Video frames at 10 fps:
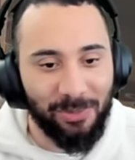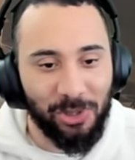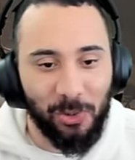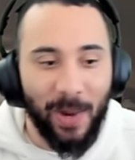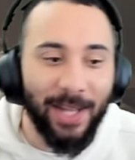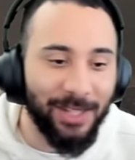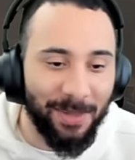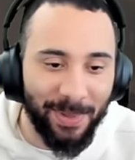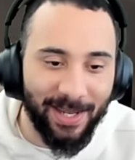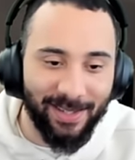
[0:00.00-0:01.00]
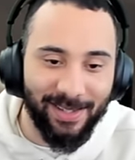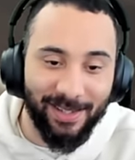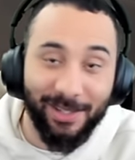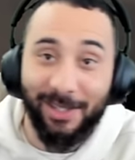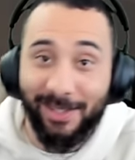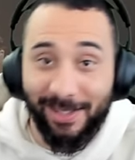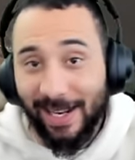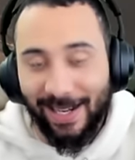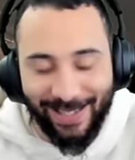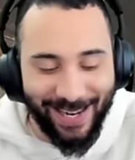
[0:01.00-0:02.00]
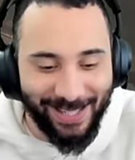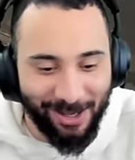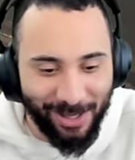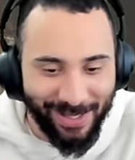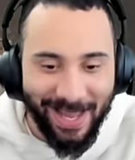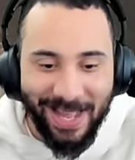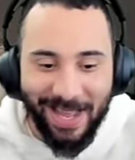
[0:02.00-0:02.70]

I'm just watching it because it's a good state of case series.